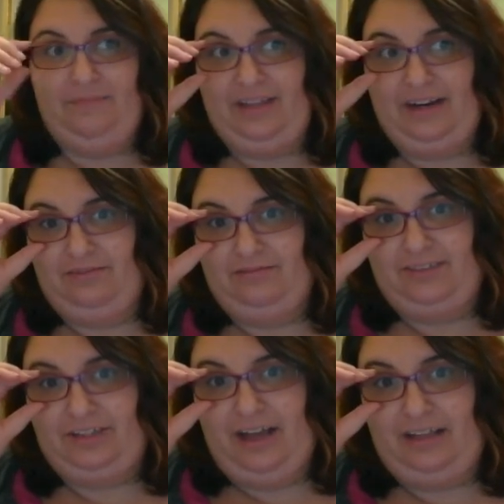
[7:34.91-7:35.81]

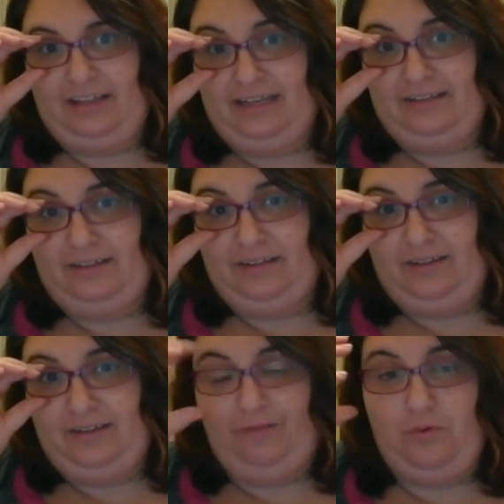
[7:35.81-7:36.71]
they're not like
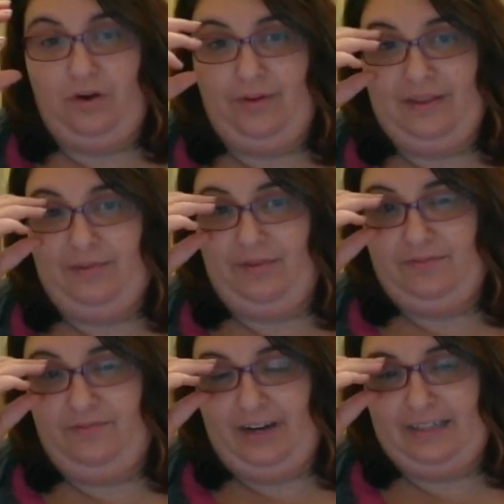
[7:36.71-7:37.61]
before when they
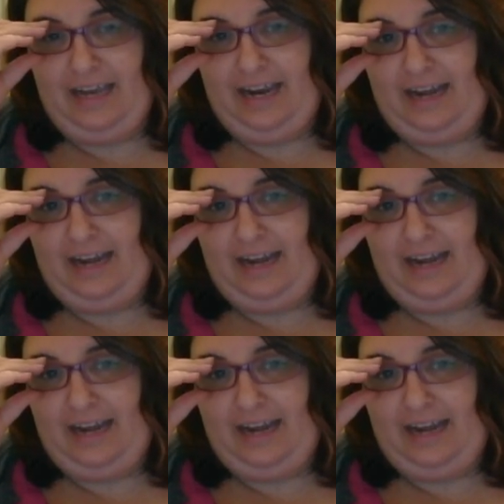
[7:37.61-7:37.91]
were very tight.